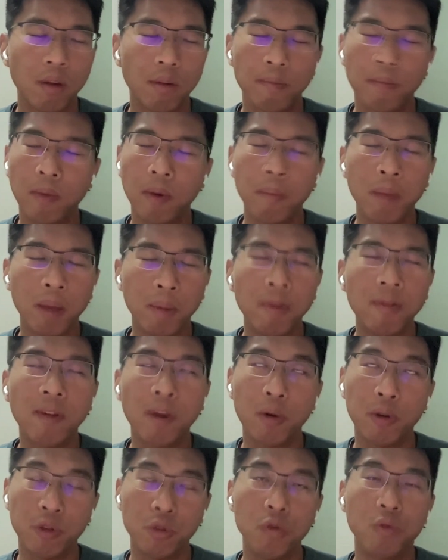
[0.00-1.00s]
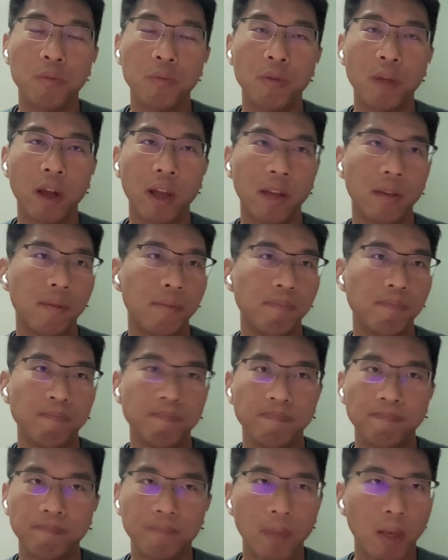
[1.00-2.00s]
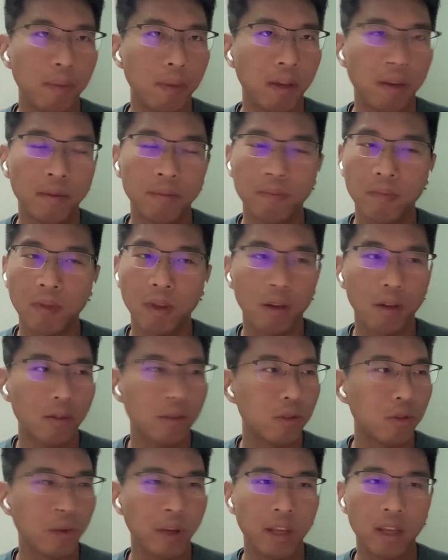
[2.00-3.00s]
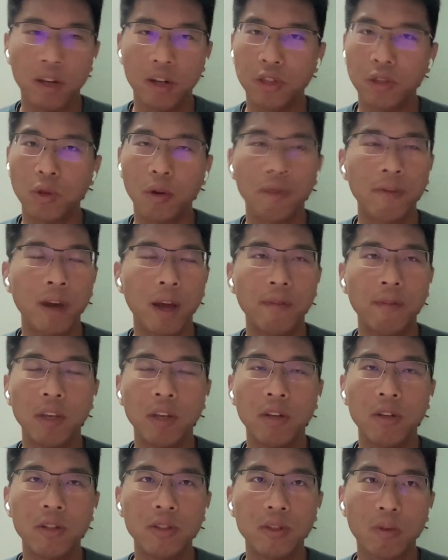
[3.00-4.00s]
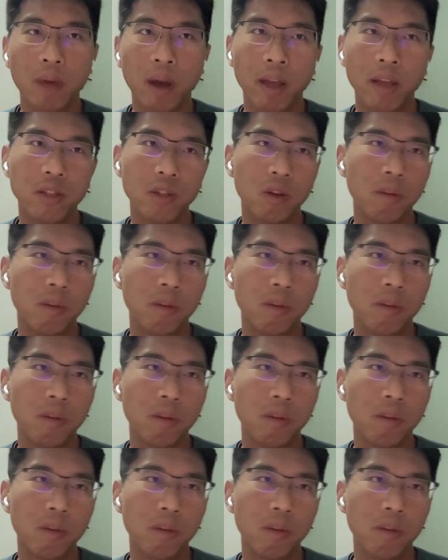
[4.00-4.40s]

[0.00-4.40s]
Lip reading: maybe very soon, like maybe 3 years or 5 years, right?